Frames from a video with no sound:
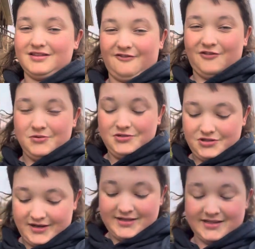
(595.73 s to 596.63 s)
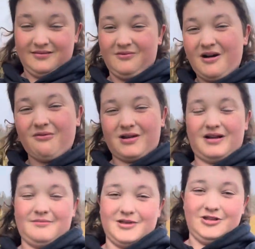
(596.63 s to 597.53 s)
fruit trees and what we're going
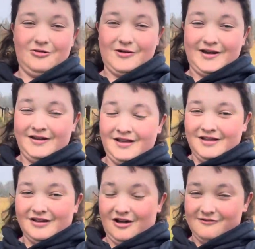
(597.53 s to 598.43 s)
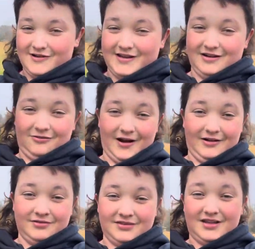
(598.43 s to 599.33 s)
to be doing. over here
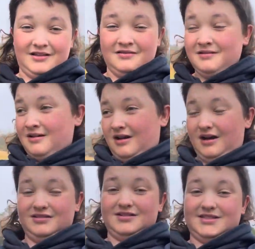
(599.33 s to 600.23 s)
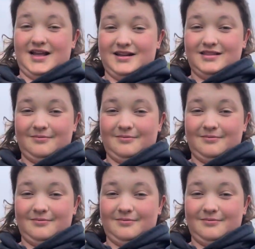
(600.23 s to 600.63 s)
around the other side of the